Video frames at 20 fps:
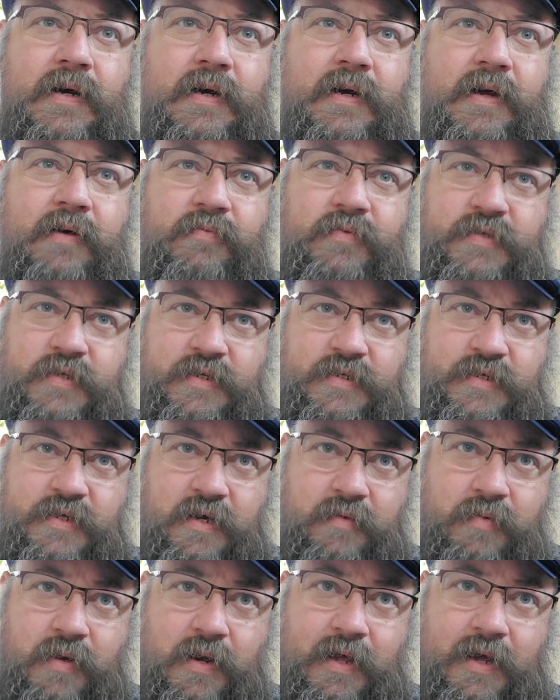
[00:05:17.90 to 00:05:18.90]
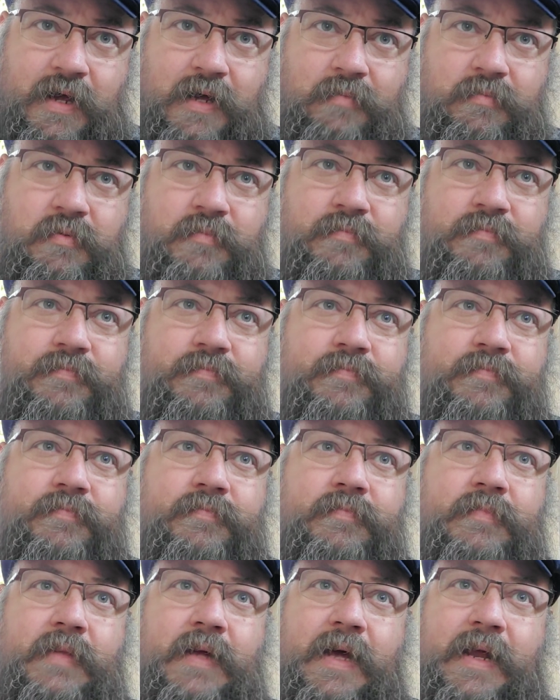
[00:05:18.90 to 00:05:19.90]
It was a double album,
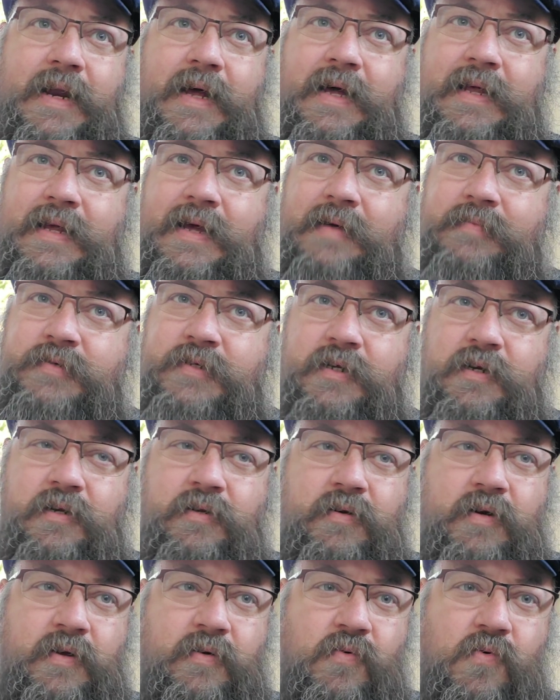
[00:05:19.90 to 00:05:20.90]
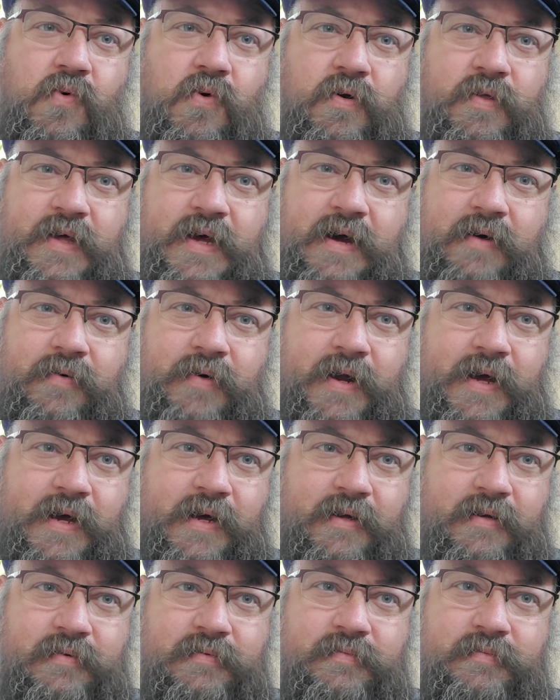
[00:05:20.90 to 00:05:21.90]
and I absolutely wore that one
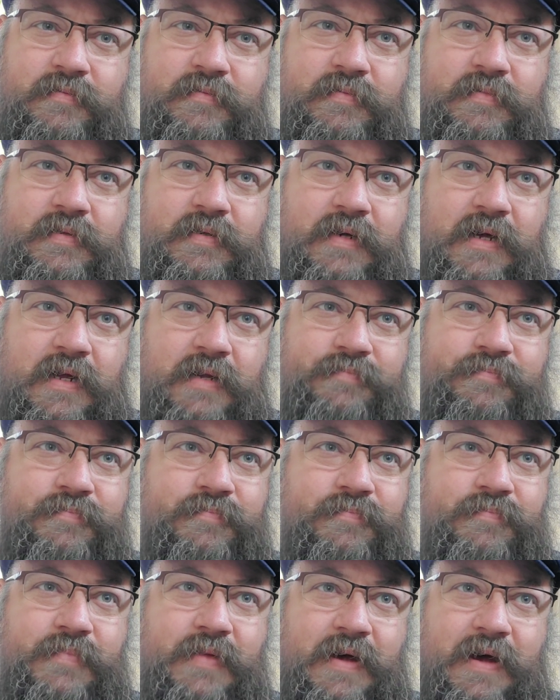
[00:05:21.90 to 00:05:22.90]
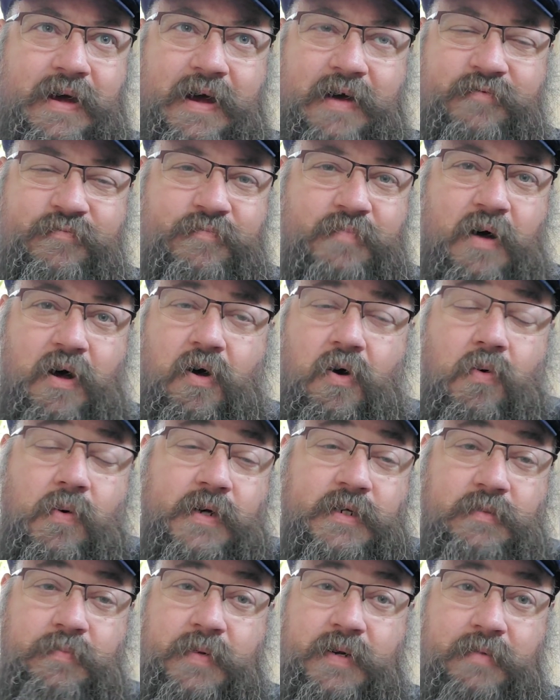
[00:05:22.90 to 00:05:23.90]
out. I've
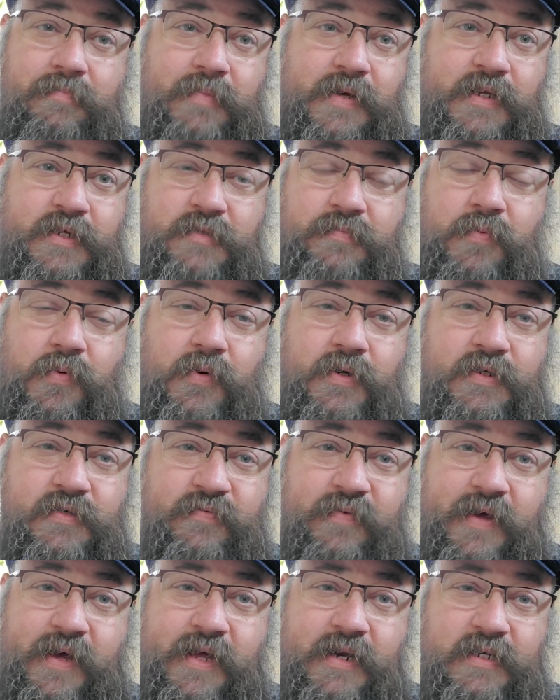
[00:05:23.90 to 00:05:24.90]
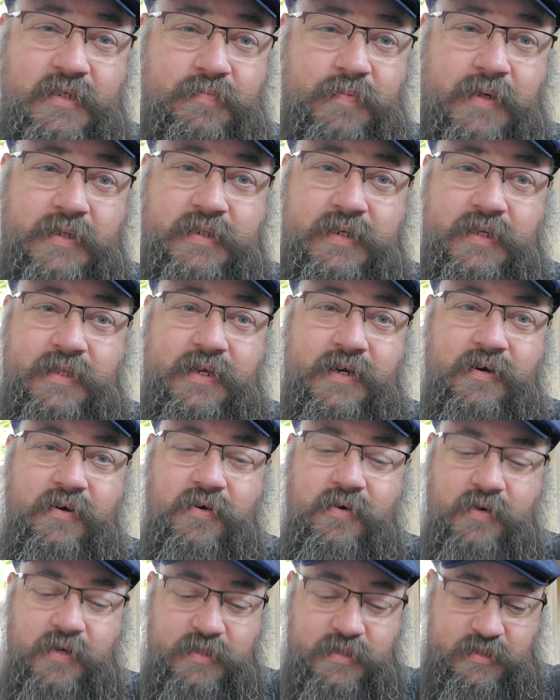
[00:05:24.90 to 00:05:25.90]
always been a Beach Boys fan, especially their
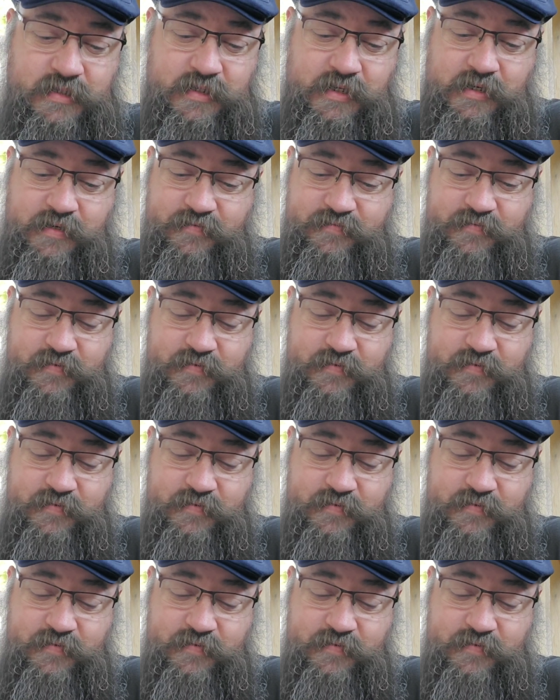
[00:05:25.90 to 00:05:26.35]
early stuff.